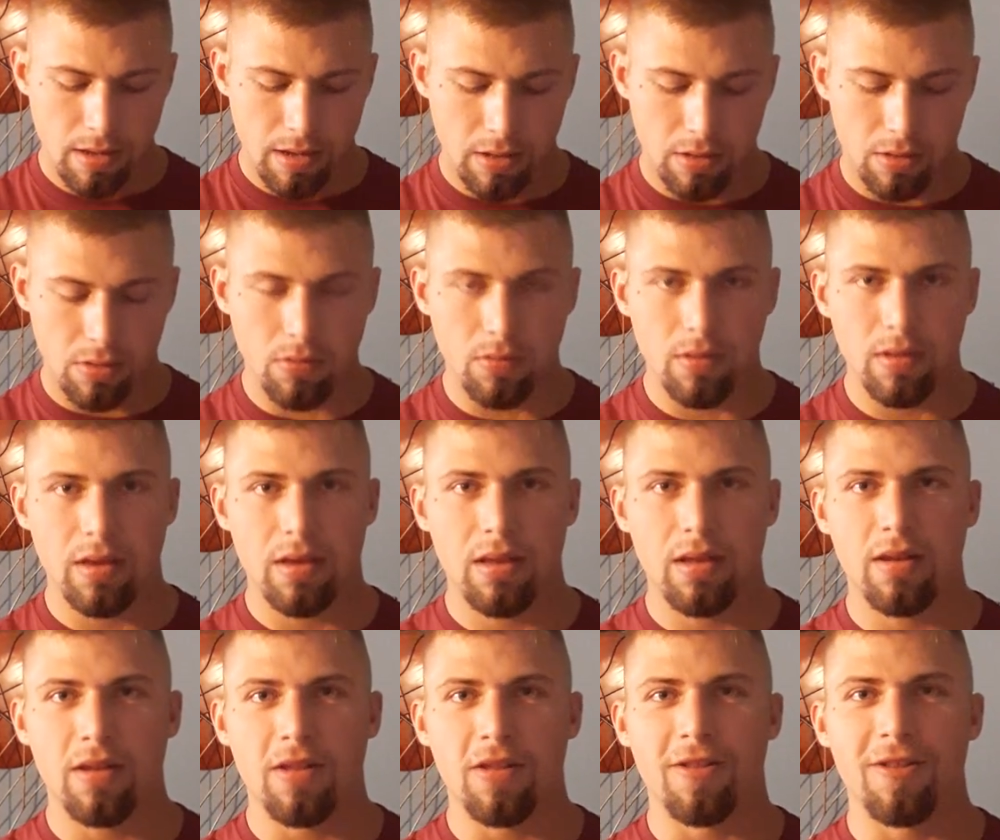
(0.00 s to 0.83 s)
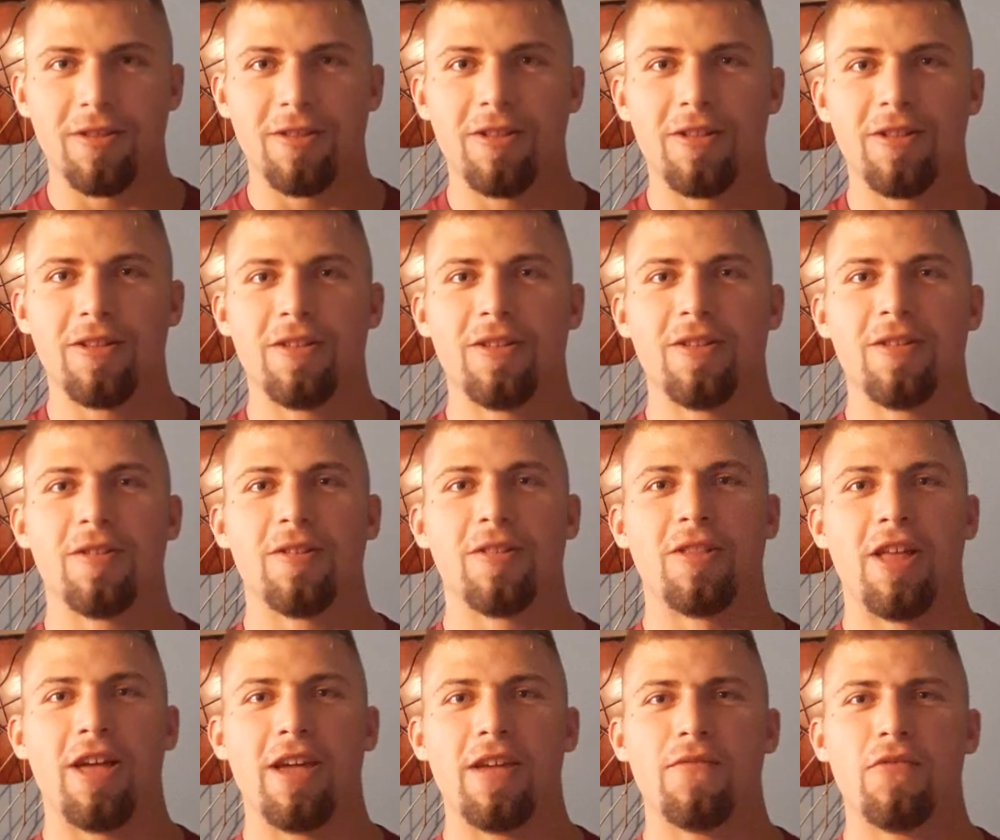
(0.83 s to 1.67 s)
And so then
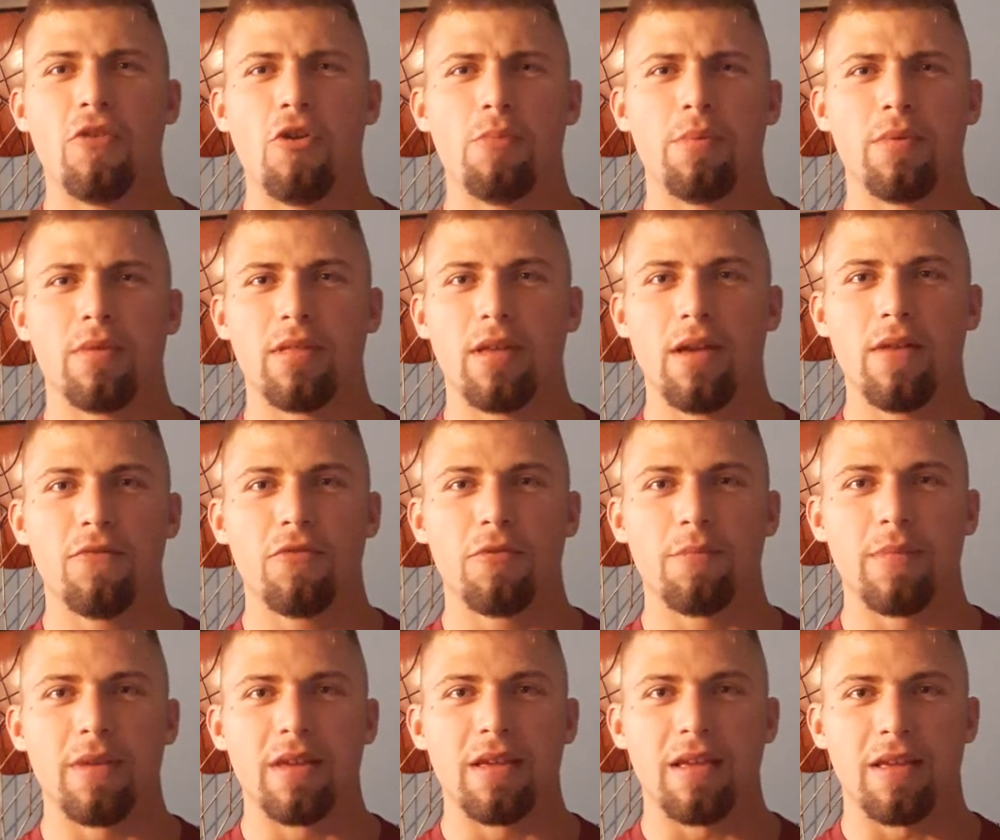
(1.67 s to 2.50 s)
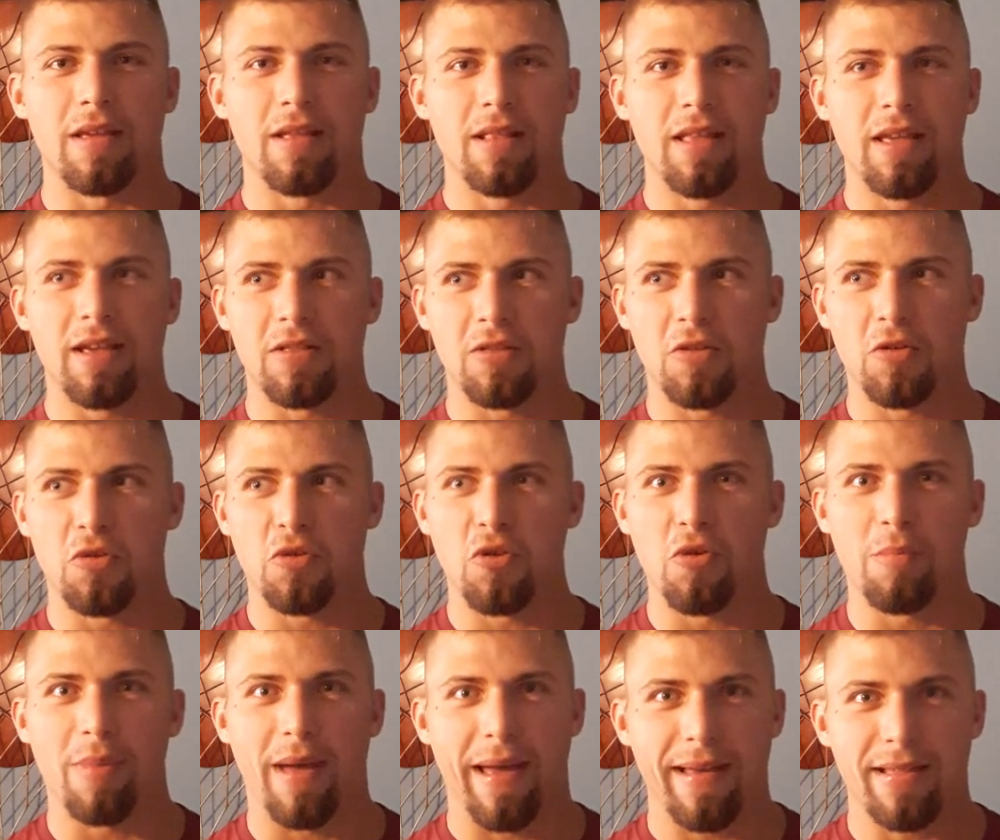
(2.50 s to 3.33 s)
life opens up for me. Like, there's
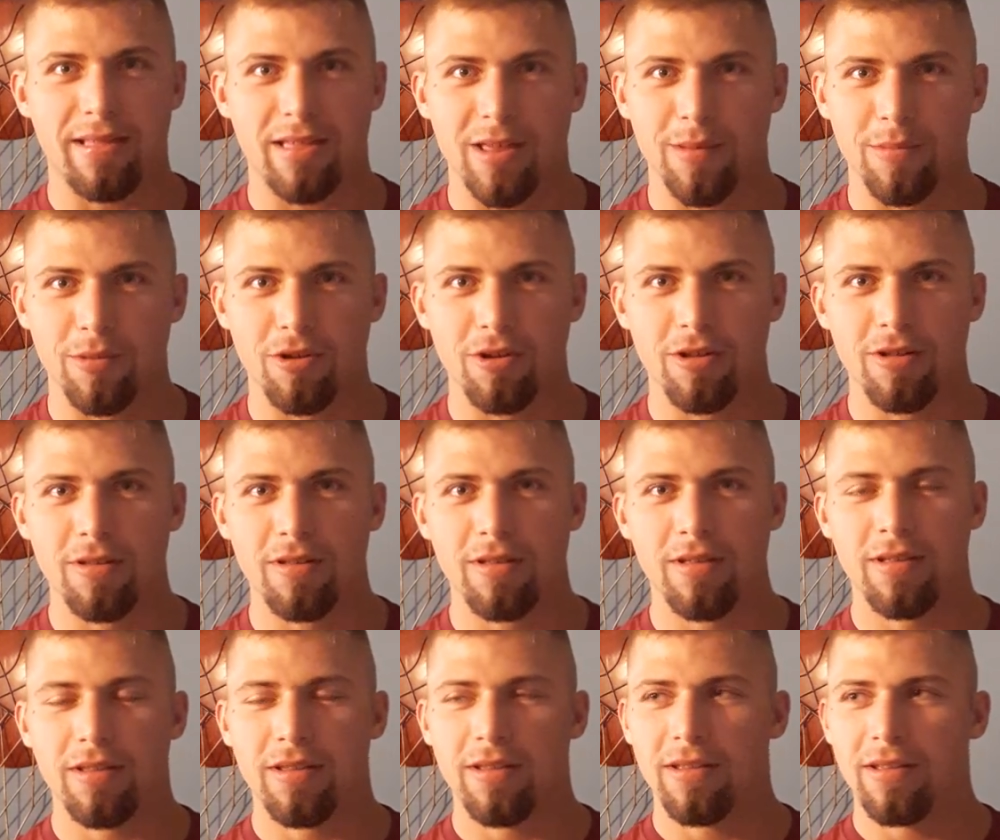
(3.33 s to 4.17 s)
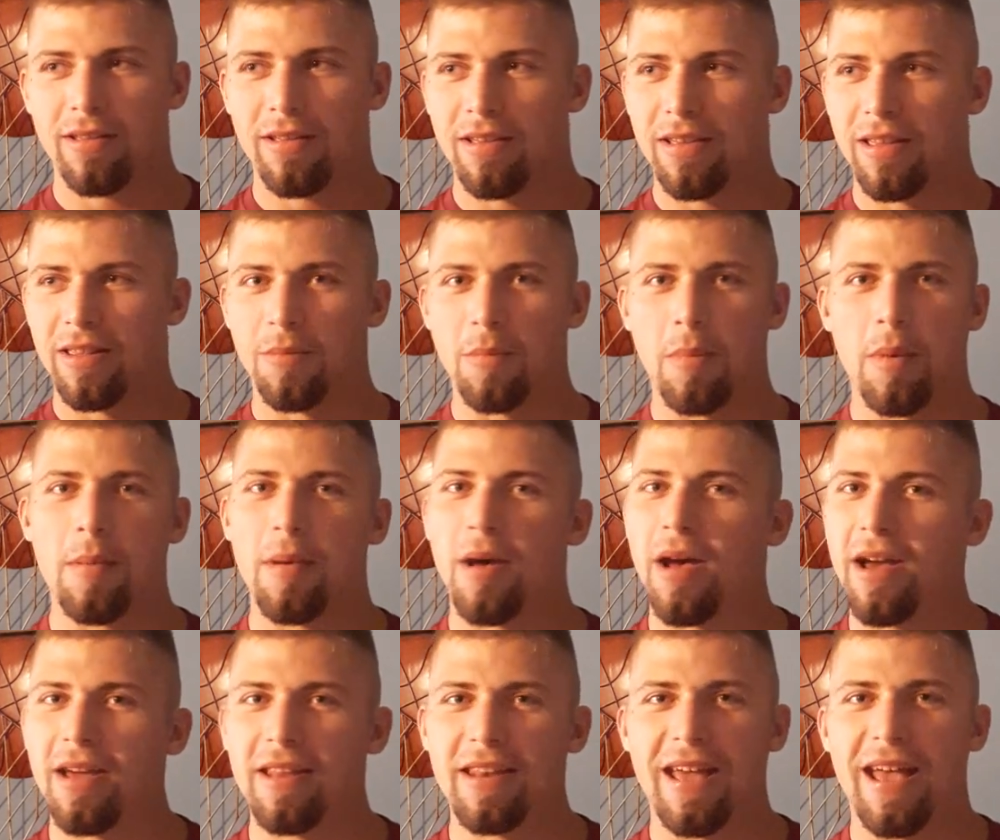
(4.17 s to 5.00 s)
no basketball. And in my
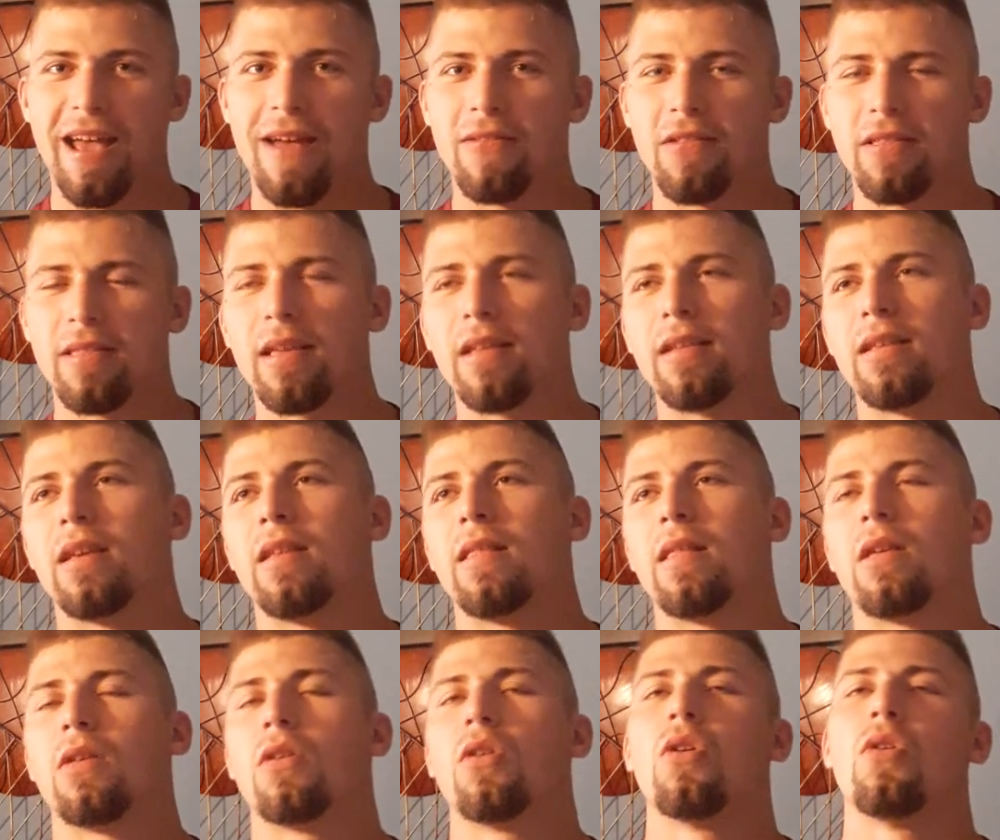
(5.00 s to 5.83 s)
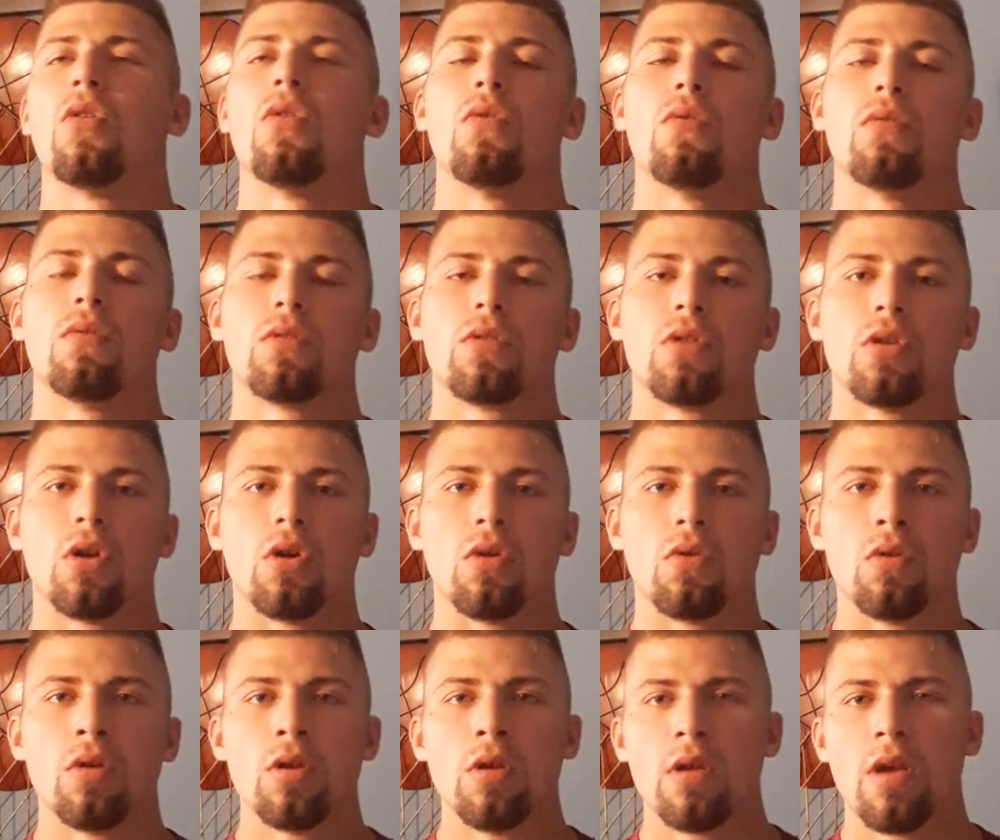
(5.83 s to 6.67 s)
mind, I have this idea that, oh, you
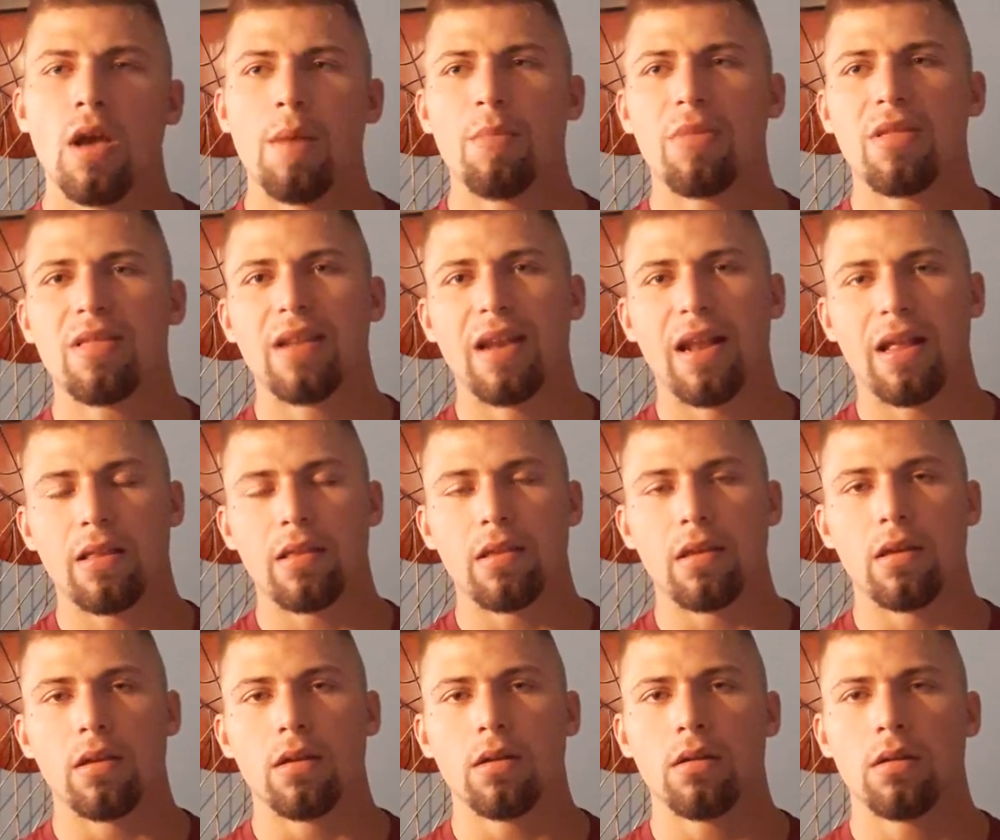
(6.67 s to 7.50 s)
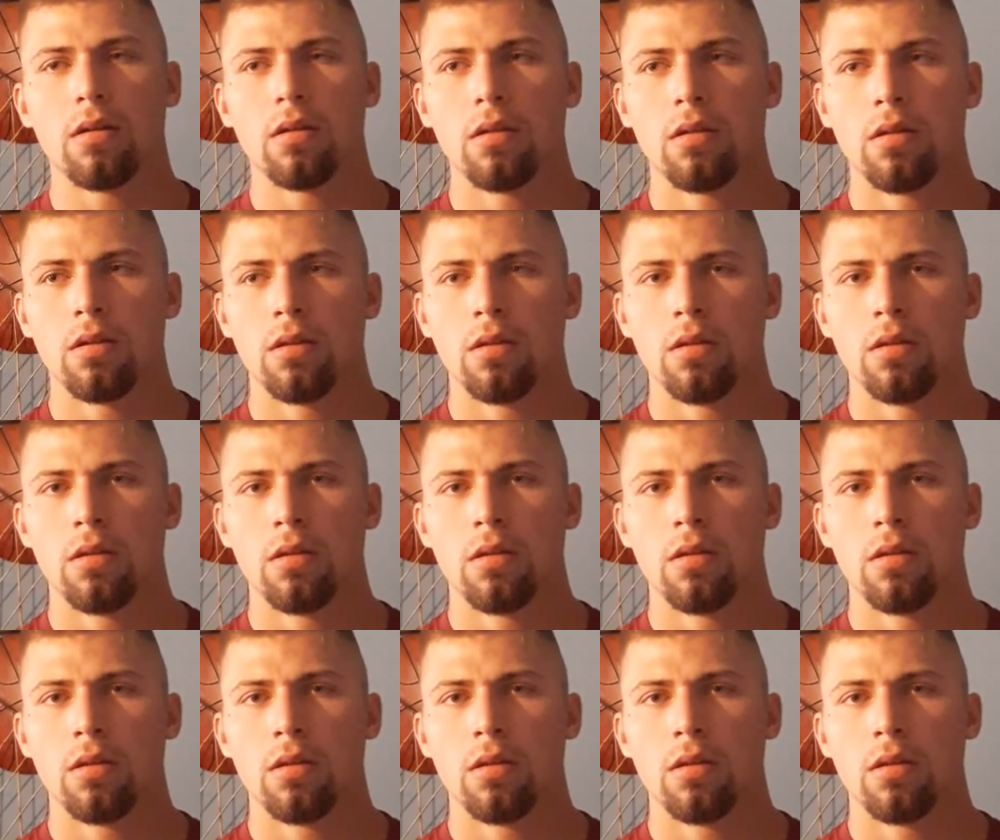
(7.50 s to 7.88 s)
know, I'm going to sit out the year.